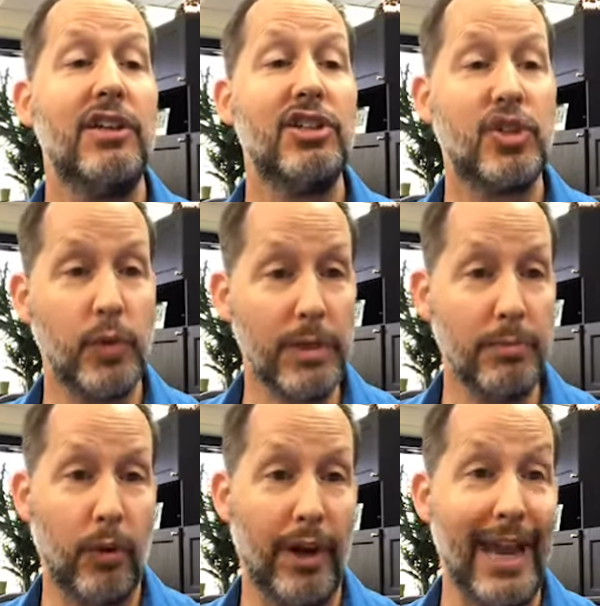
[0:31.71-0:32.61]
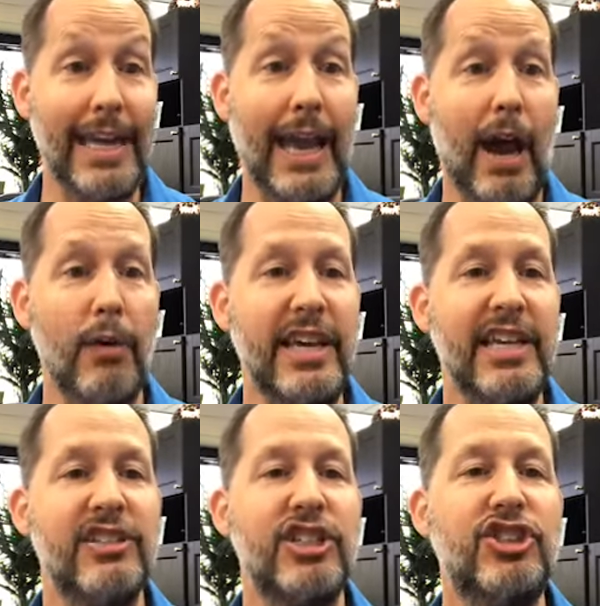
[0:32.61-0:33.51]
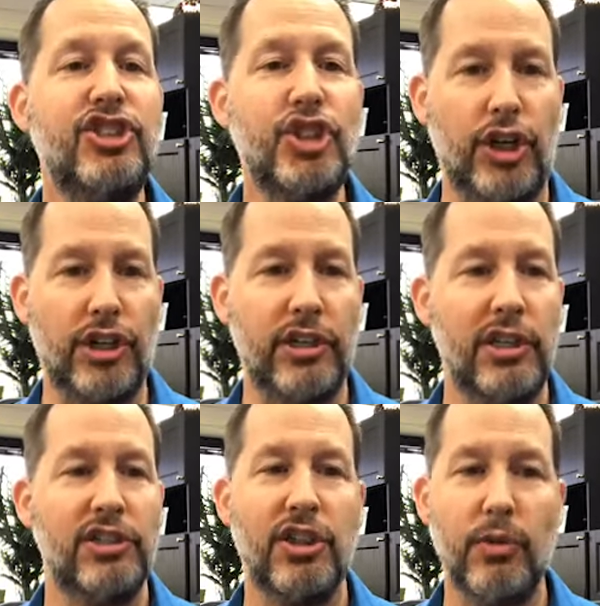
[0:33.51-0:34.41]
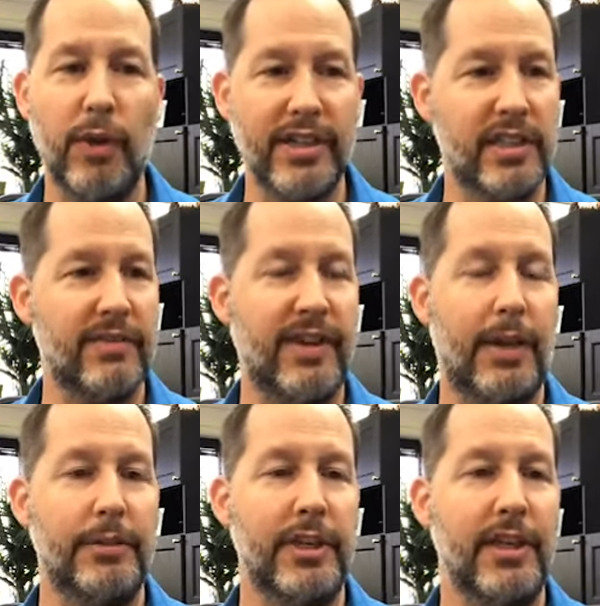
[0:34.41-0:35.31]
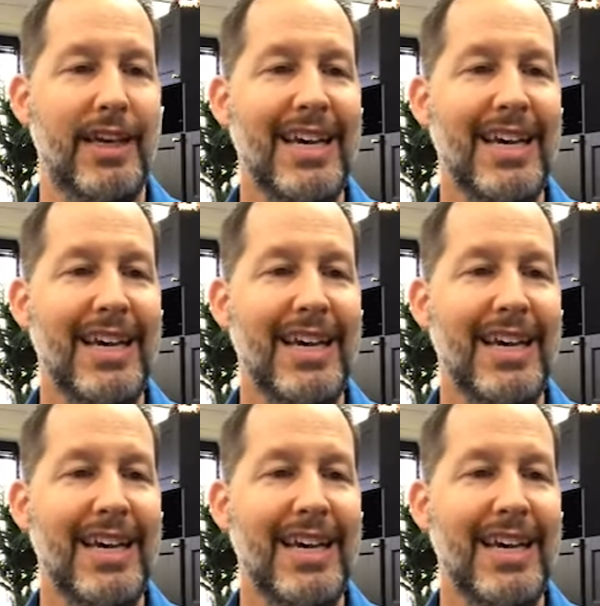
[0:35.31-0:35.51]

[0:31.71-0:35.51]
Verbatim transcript: sweet boy, and now he is a jerk to the rest of the family.